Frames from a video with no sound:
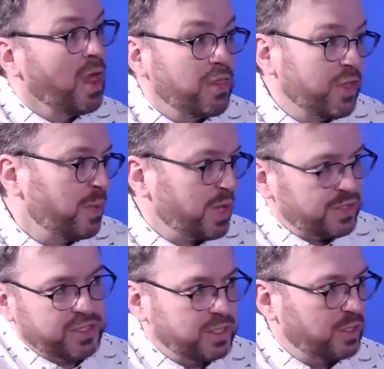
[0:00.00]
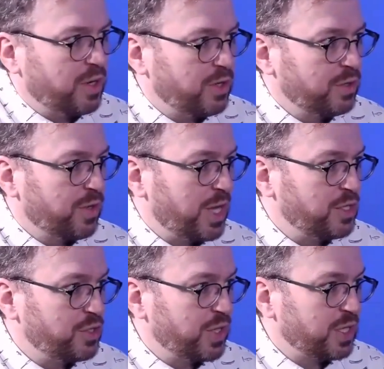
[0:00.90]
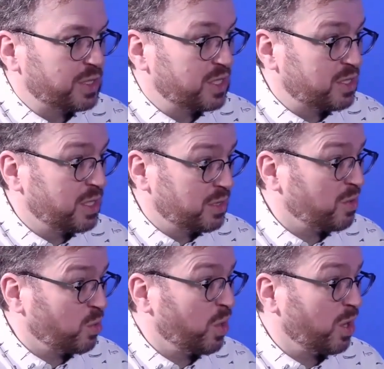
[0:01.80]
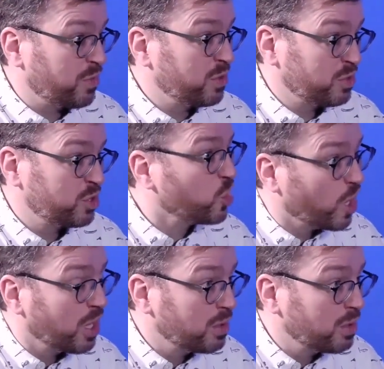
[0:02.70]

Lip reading: The other bits in your energy drinks is quite often sugar.